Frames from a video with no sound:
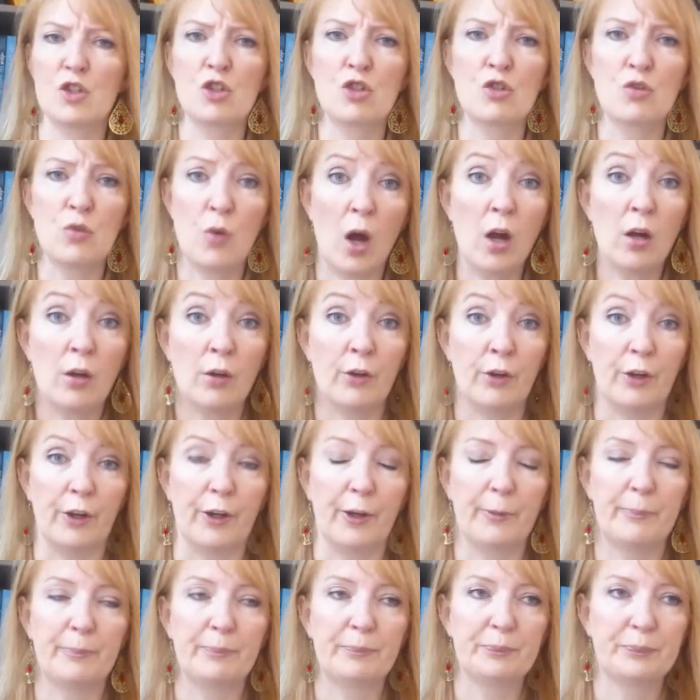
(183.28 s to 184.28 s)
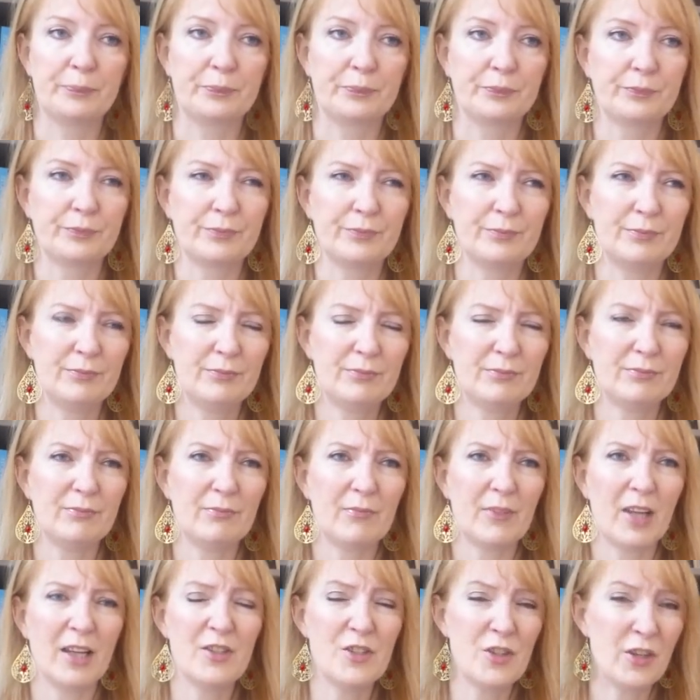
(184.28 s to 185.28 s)
stronger.
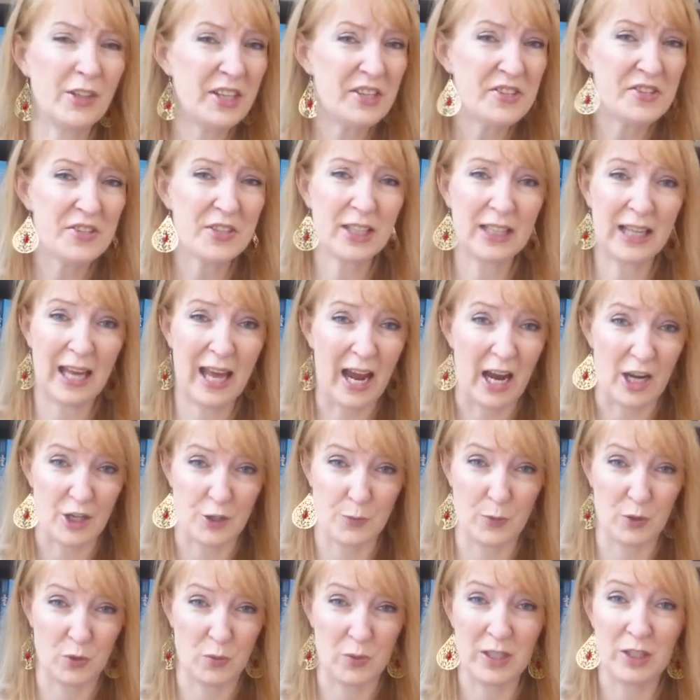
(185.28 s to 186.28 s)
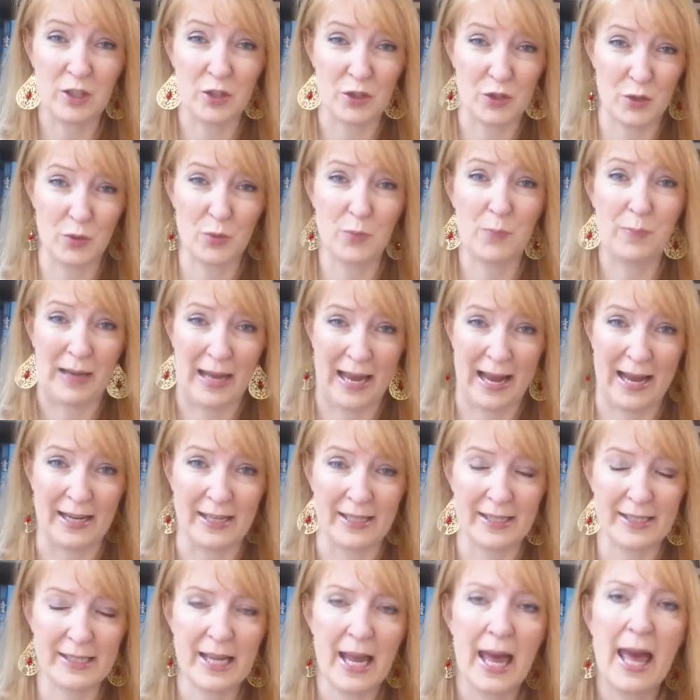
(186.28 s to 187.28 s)
So there's a clash between those two
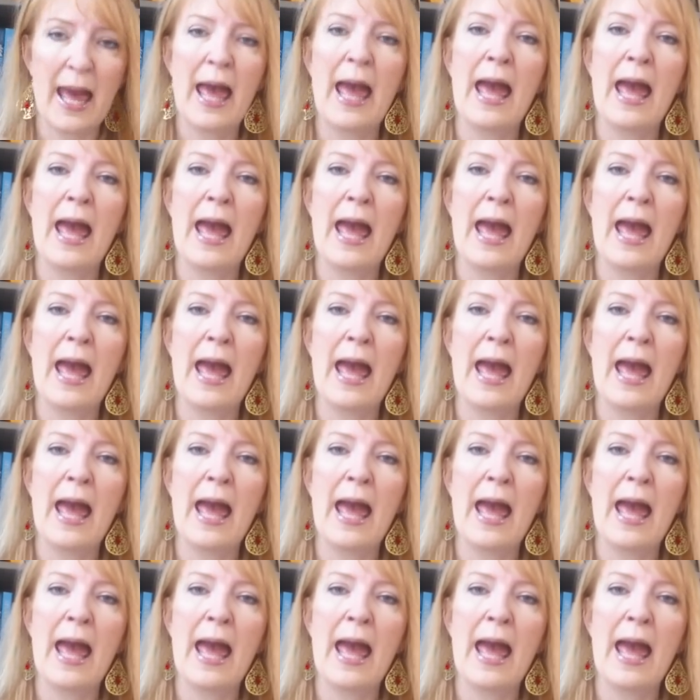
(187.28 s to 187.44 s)
planets.